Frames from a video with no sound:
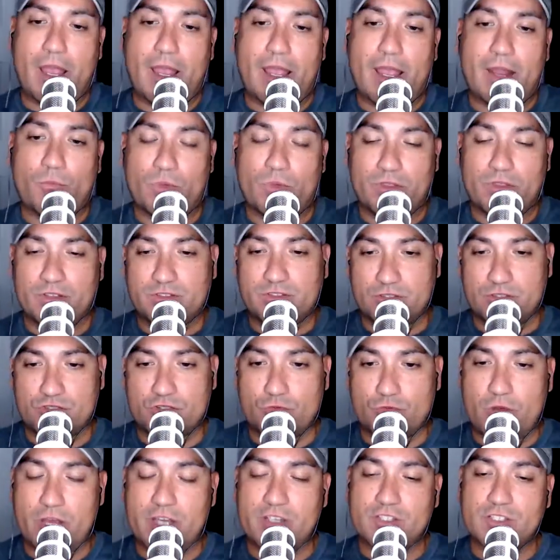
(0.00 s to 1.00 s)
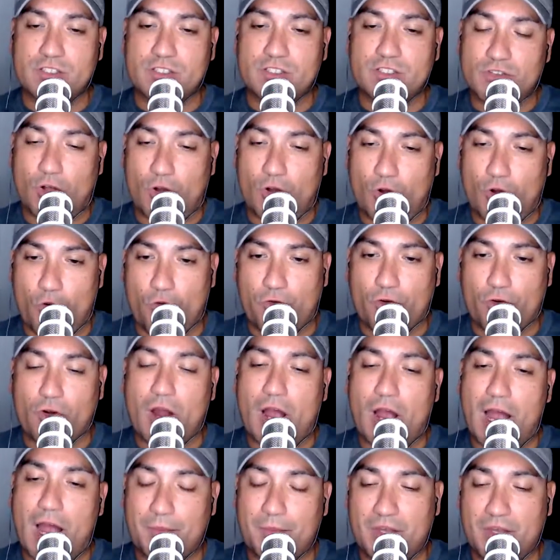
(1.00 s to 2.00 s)
And when the situation is over,
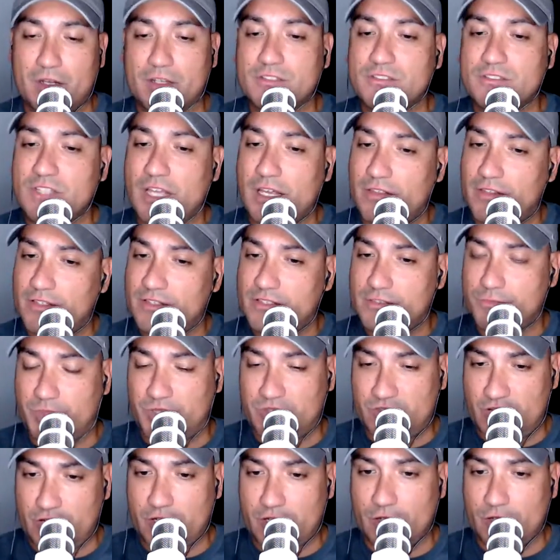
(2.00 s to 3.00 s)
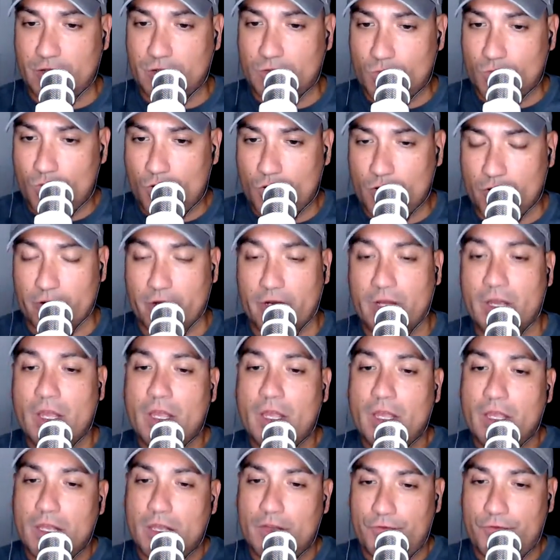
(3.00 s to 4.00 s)
I'm going to say this particular word.
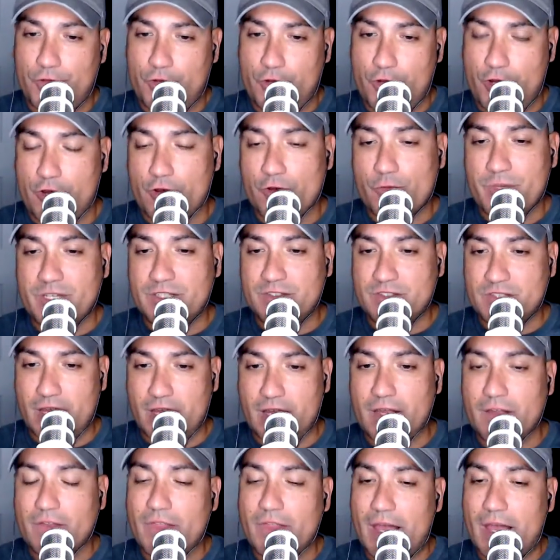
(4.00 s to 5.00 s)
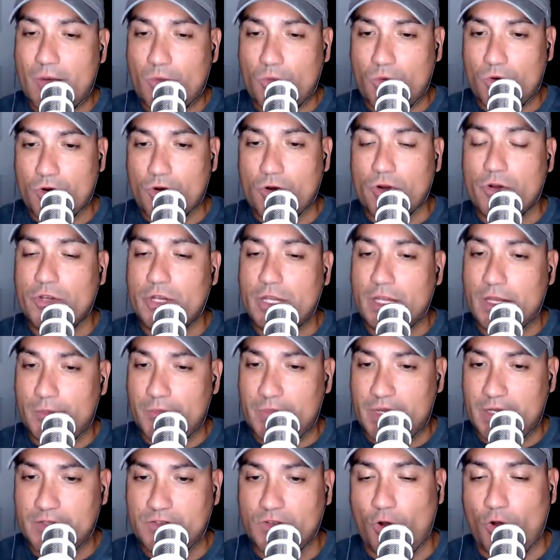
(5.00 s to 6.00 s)
If you hear me saying that word, it
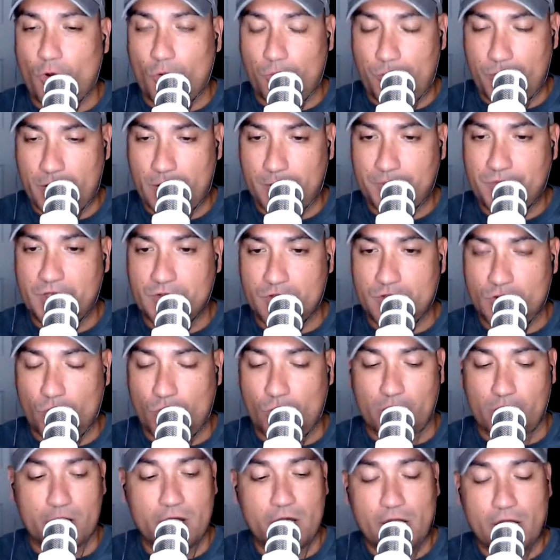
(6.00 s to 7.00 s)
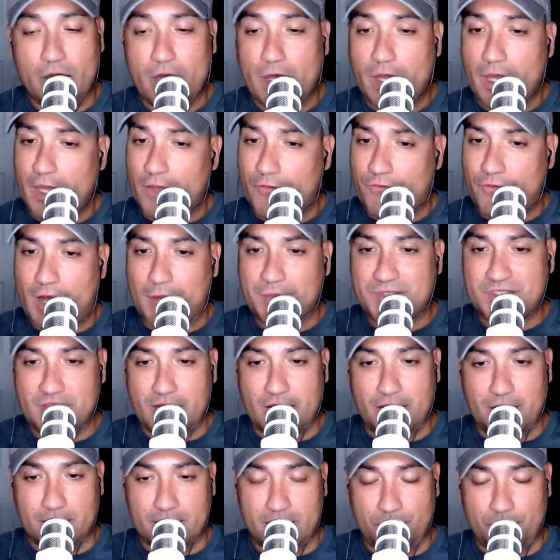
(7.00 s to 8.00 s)
means open up the door. If I'm
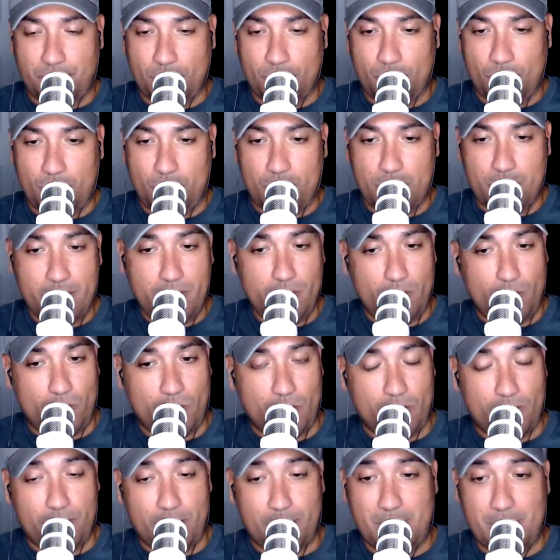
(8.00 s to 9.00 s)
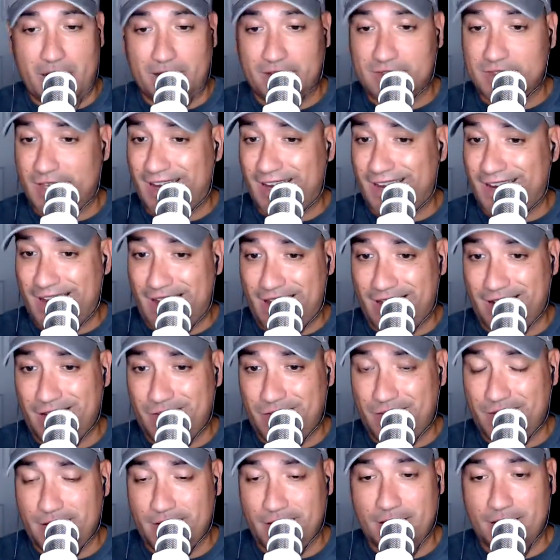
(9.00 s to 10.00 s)
saying a different word, or if I'm not saying
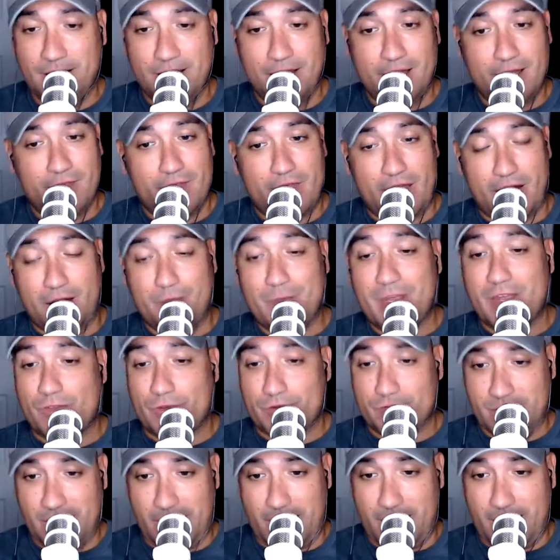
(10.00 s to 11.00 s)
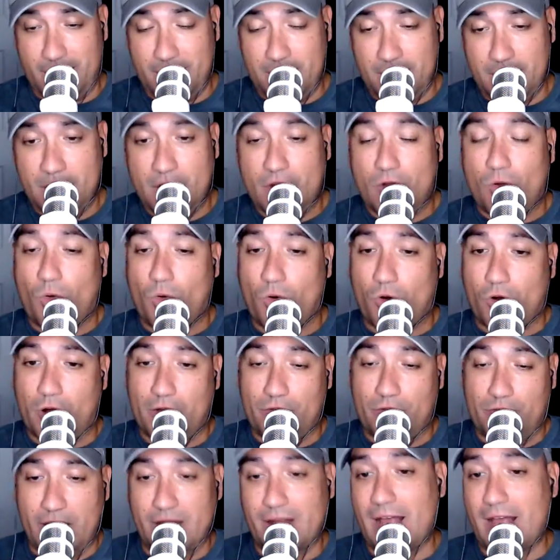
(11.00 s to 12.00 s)
anything, then I'm either dead or
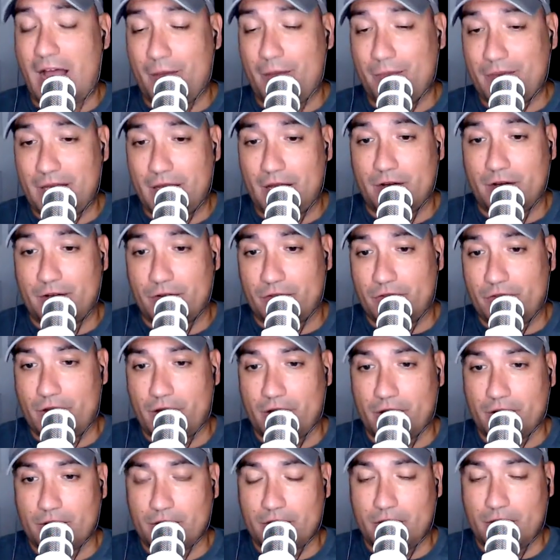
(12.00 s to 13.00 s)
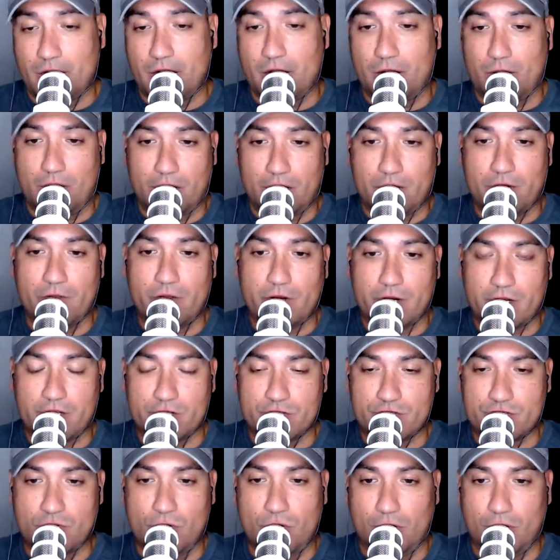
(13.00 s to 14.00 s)
they got me under their, you know, under their
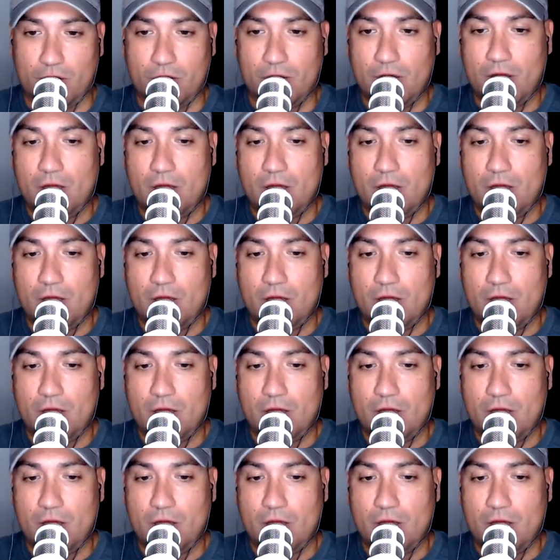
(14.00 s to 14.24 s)
control.